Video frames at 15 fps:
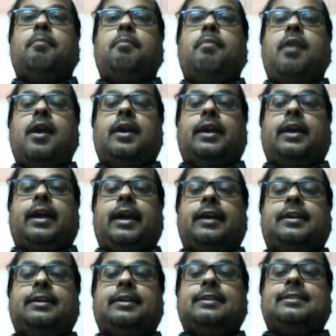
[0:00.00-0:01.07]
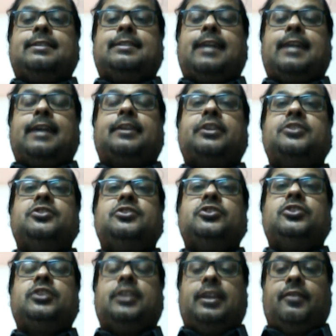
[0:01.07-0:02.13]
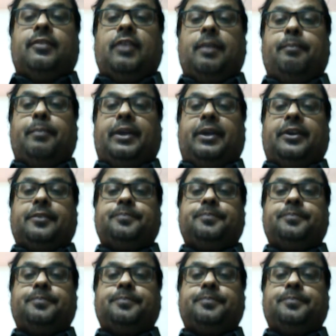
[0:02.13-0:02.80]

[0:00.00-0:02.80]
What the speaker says: market strategy development.